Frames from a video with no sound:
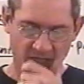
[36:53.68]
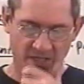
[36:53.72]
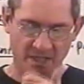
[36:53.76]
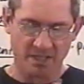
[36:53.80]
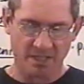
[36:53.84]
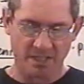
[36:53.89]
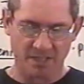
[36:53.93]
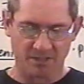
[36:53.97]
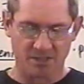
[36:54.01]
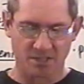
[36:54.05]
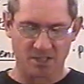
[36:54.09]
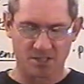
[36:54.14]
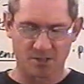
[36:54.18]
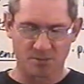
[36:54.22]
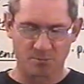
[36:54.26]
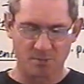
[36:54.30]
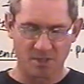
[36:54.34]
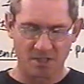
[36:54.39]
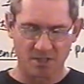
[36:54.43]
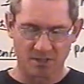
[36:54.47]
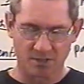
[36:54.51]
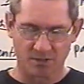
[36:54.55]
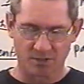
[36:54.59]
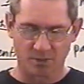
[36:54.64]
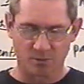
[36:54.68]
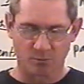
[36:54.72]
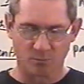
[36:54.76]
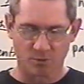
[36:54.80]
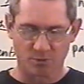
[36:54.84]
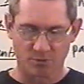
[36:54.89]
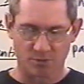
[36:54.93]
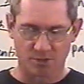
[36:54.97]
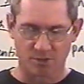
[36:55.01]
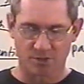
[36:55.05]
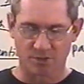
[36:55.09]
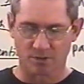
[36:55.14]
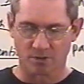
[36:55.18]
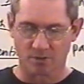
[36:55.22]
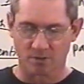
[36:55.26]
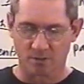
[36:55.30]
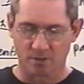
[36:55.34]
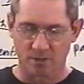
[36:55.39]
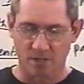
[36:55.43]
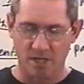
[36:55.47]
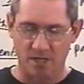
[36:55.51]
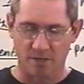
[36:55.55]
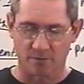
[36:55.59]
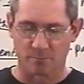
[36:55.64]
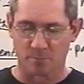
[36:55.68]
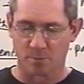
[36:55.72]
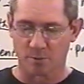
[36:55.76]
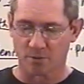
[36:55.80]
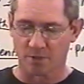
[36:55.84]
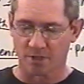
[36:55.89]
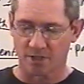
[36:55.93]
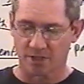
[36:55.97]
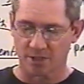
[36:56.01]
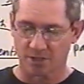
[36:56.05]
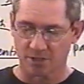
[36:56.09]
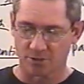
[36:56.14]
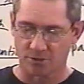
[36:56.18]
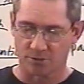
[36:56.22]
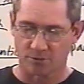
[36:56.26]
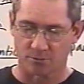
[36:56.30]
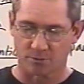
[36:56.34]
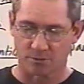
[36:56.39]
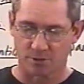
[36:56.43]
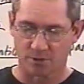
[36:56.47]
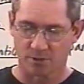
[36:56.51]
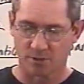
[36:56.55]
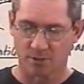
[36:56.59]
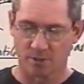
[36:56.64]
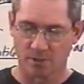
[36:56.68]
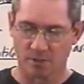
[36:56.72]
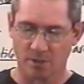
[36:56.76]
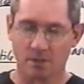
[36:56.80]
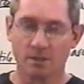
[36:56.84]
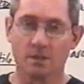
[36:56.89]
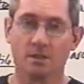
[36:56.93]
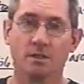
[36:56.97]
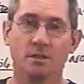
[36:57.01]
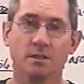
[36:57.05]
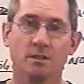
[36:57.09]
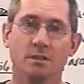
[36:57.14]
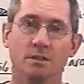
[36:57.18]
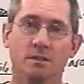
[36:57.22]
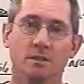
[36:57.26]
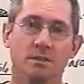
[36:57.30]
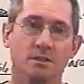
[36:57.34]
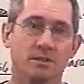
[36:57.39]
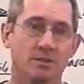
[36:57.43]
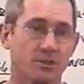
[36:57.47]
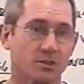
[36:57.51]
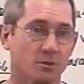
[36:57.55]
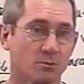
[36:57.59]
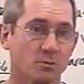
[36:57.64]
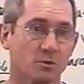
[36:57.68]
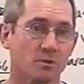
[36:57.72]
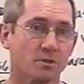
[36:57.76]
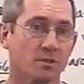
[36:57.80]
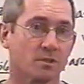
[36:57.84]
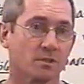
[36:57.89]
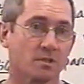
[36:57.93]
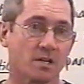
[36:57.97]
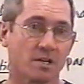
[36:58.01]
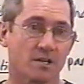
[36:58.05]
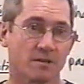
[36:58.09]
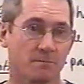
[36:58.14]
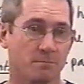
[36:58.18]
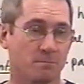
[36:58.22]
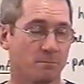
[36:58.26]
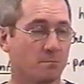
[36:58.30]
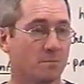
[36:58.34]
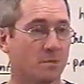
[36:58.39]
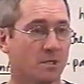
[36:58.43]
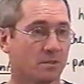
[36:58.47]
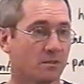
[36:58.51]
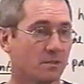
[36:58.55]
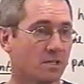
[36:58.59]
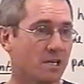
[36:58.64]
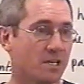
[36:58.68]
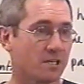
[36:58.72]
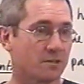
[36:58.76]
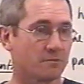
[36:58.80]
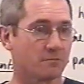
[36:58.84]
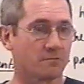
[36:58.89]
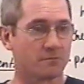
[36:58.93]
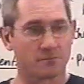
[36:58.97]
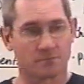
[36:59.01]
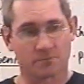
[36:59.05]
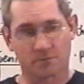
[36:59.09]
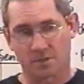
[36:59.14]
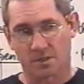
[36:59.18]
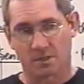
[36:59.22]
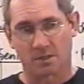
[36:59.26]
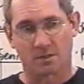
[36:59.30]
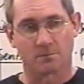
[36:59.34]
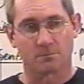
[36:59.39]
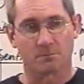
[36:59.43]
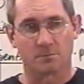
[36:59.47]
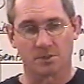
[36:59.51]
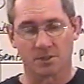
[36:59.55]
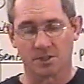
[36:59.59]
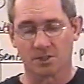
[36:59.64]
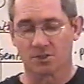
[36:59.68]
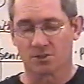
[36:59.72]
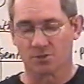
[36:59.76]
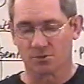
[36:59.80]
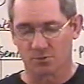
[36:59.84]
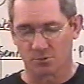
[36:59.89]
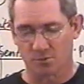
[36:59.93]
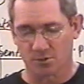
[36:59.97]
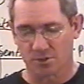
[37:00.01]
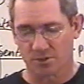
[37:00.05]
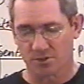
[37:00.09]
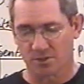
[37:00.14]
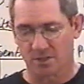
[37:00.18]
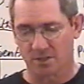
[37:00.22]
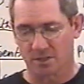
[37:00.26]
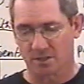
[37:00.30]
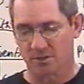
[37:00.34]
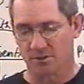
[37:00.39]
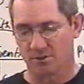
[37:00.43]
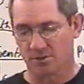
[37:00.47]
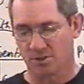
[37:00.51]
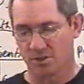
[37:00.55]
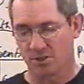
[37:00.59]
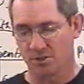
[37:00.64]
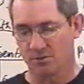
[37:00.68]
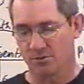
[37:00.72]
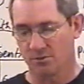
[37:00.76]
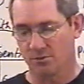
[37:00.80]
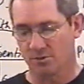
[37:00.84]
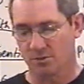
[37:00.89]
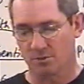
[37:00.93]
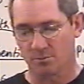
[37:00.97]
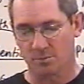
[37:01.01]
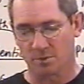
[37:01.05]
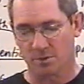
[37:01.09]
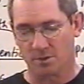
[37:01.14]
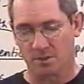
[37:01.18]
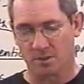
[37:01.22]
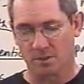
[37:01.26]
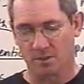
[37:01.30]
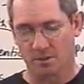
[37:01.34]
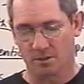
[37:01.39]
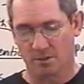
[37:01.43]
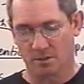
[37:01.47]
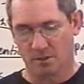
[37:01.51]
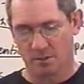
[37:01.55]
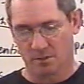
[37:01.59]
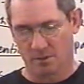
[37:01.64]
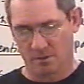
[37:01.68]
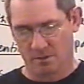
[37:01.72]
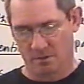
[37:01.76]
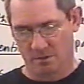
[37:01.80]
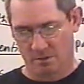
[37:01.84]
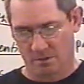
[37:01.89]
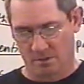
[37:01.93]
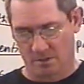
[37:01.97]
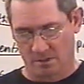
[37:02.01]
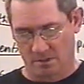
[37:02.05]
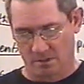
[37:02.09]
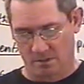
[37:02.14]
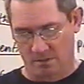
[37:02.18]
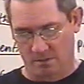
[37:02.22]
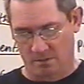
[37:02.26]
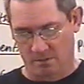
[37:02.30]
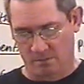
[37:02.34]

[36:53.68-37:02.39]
It doesn't mean that there weren't still a lot of burning issues. There were a lot of, a lot of um, issues that continued to be uh,